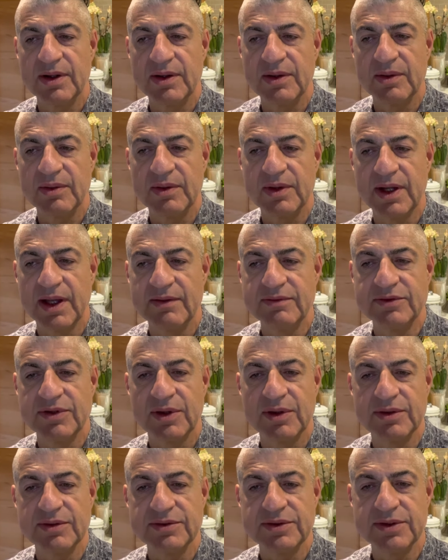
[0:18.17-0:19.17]
what I've
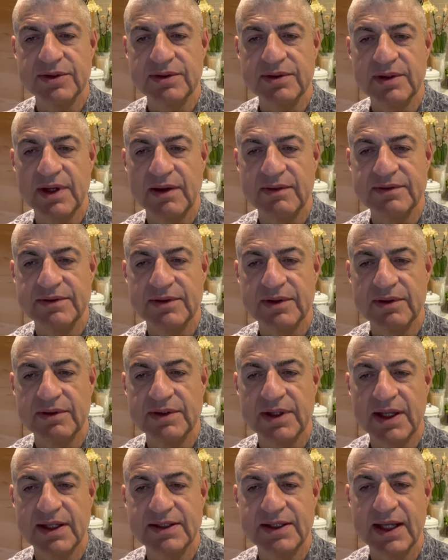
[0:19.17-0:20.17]
told you, I've told you
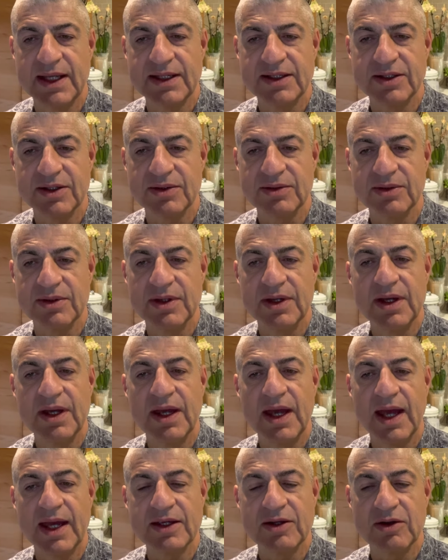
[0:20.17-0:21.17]
I'd take you
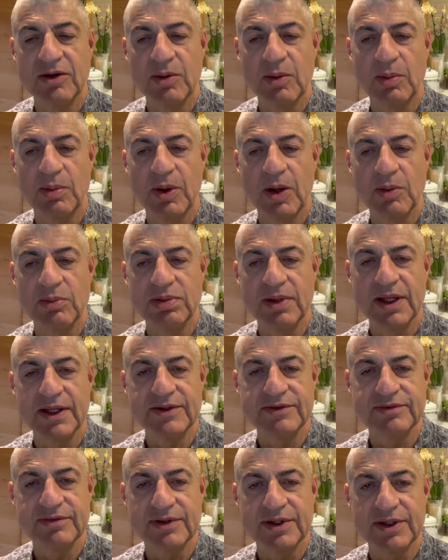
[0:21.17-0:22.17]
and go to prepare a place
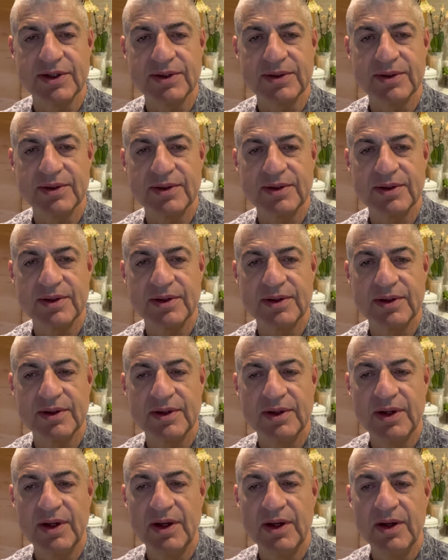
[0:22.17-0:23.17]
for you.
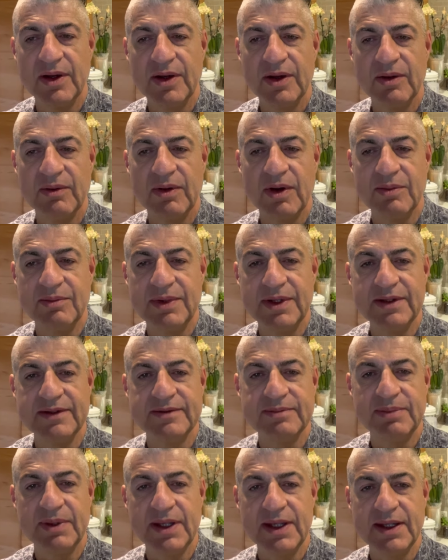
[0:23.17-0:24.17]
When we
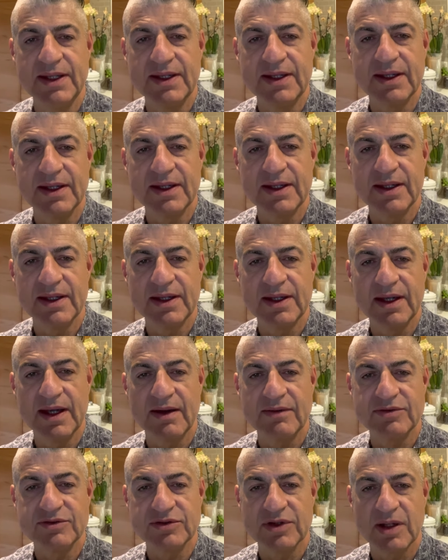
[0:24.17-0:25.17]
speak of
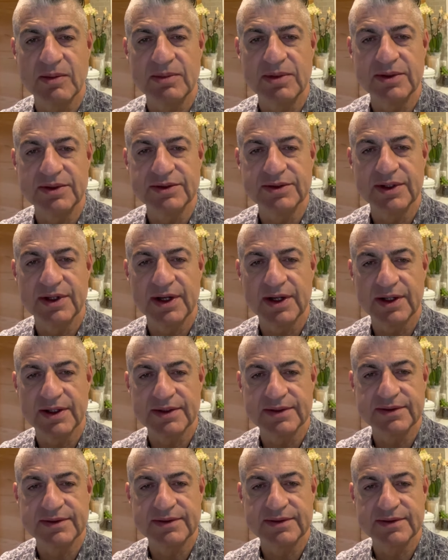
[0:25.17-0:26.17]
troubled
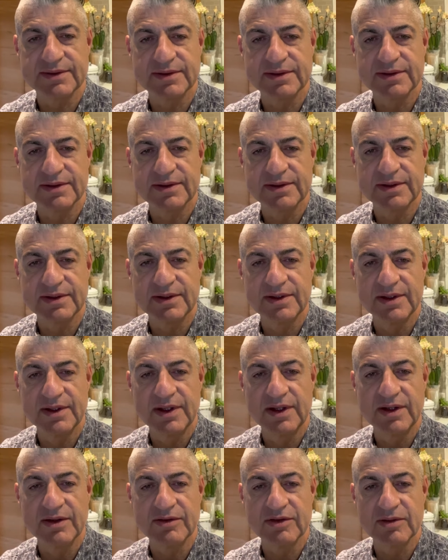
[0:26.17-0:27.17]
hearts,
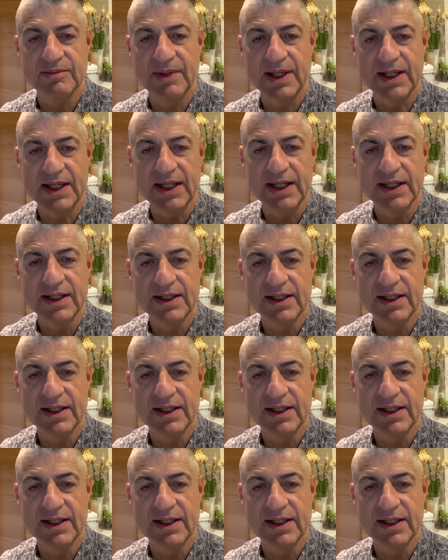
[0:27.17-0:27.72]
for many,